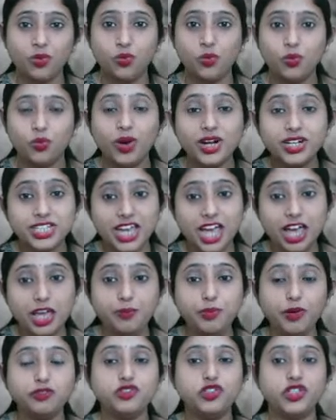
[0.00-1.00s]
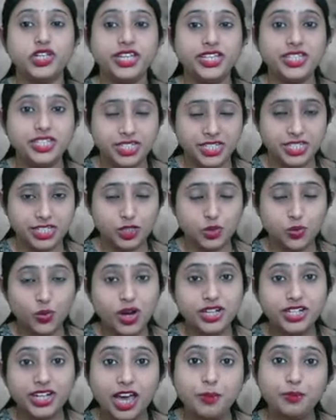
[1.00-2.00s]
What type of change it is?
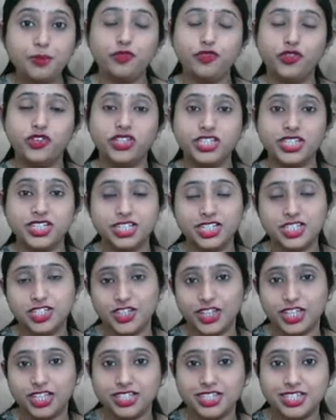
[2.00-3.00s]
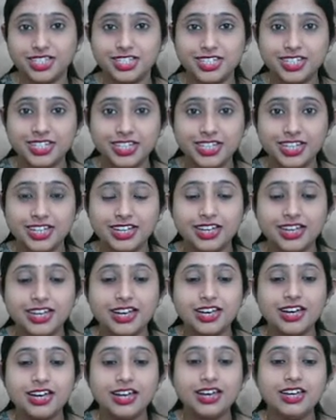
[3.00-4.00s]
What type of physical change?
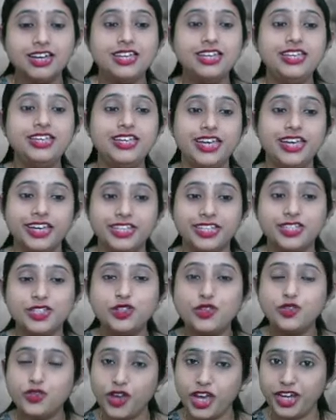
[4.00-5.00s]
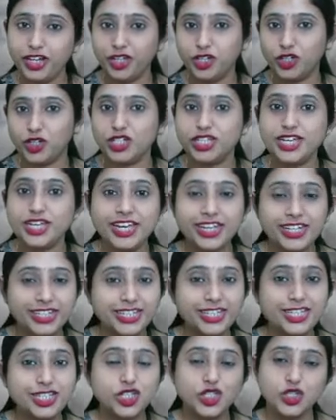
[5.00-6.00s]
Yes, very good. It
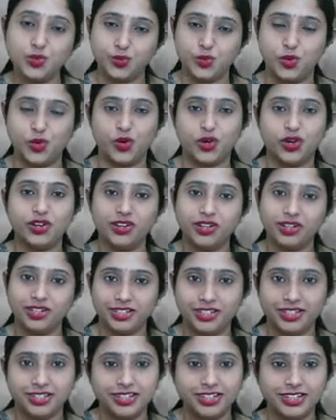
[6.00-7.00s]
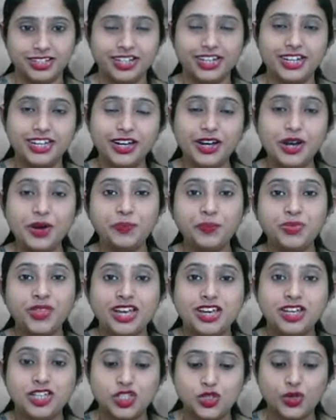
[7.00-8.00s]
is smoke. Clear?
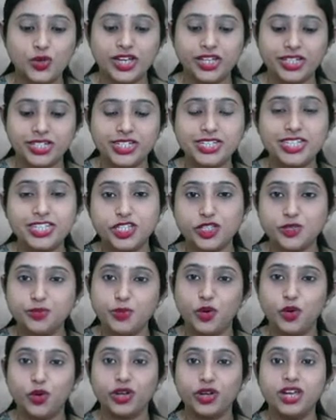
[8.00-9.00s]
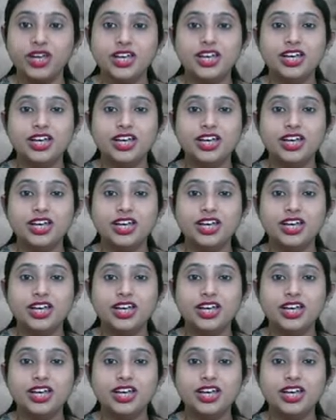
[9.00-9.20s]
So it is smoke.